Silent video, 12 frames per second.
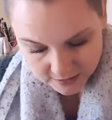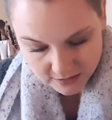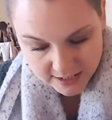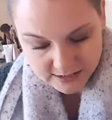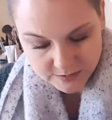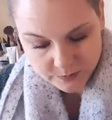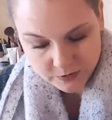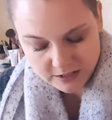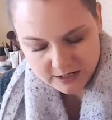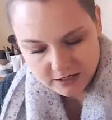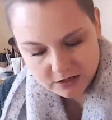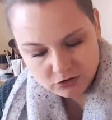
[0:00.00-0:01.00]
That's a
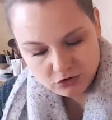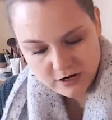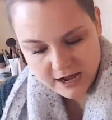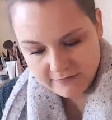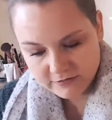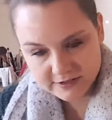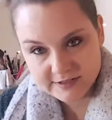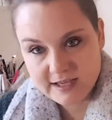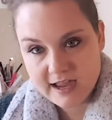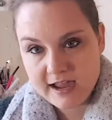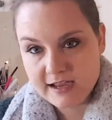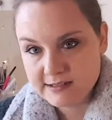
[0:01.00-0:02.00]
pretty good travel
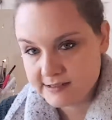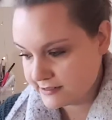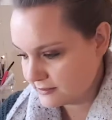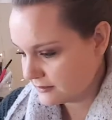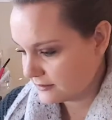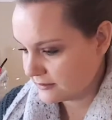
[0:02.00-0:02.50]
size.